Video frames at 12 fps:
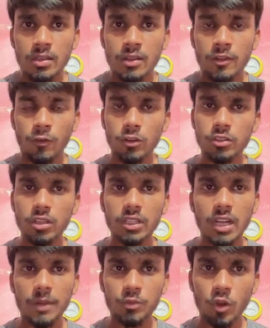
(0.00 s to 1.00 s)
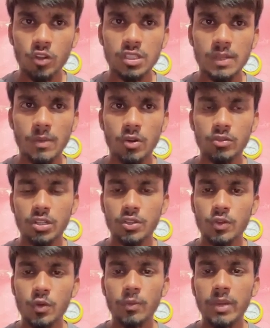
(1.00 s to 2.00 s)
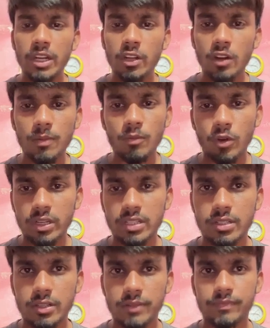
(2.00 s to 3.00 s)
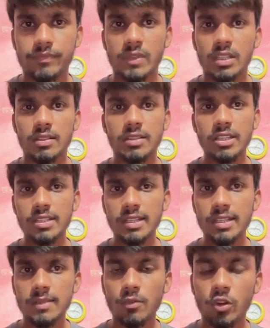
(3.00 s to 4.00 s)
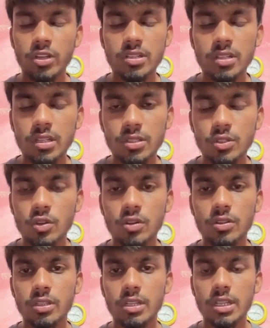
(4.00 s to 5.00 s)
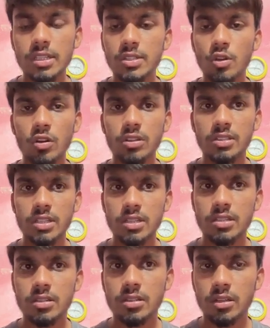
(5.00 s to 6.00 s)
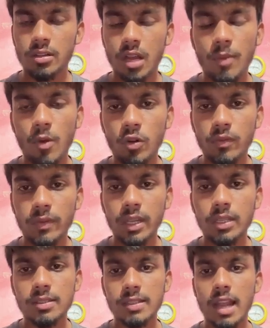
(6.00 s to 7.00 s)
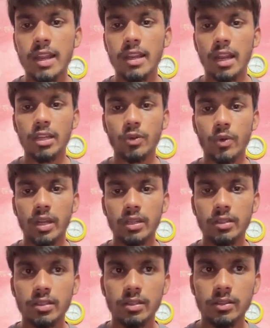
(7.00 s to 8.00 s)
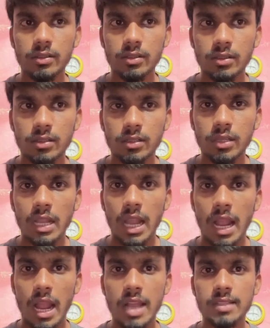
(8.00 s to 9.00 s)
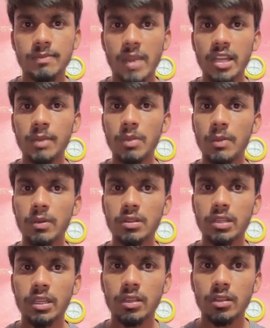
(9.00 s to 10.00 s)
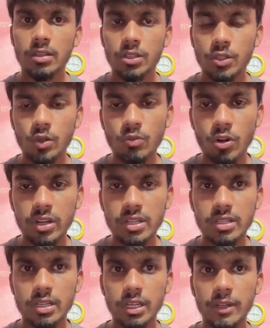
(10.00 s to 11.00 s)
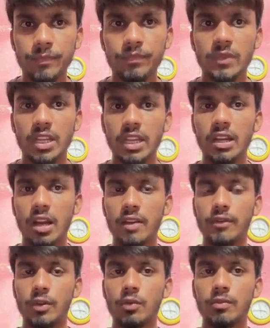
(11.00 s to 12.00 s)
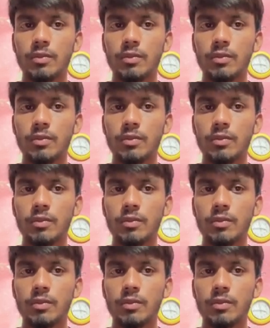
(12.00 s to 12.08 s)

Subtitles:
Wollstonecraft talks about the true meaning of modesty. She says modesty is not just about being shy and quiet. As many people think, true modesty, in her view,